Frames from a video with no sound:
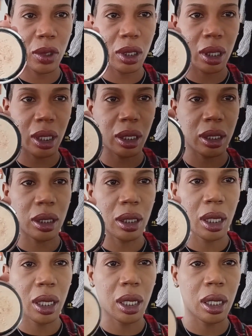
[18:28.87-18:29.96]
Looks like this.
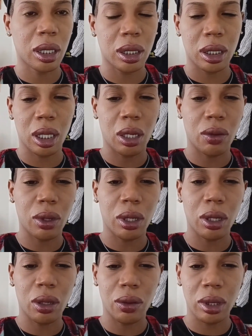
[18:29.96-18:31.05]
So we're
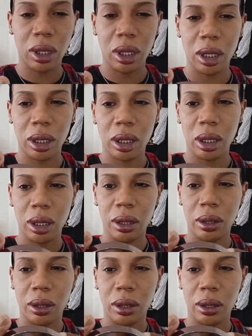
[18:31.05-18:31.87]
going to go into this.